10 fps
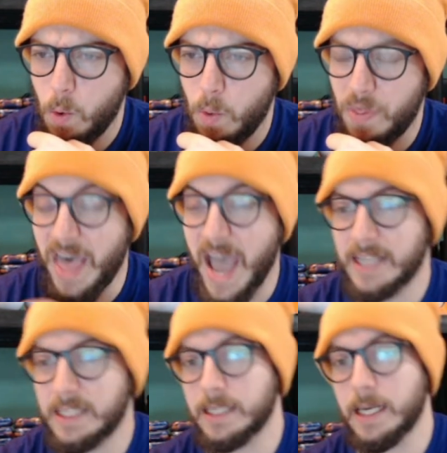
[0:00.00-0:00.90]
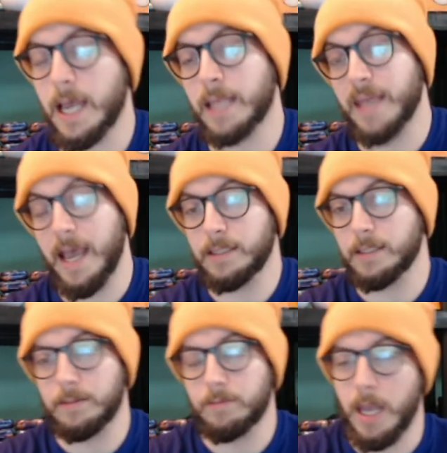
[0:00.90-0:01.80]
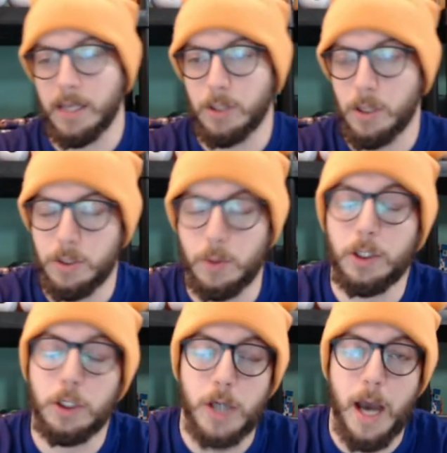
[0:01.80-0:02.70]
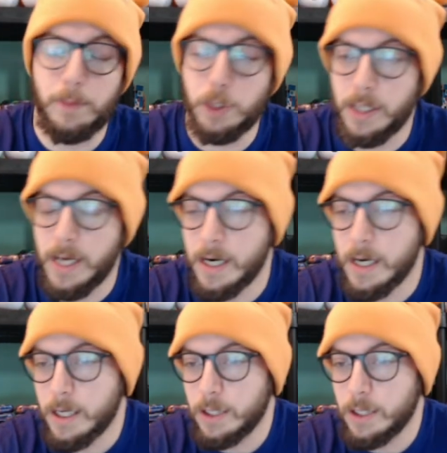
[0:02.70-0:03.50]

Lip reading: That's also a good option there.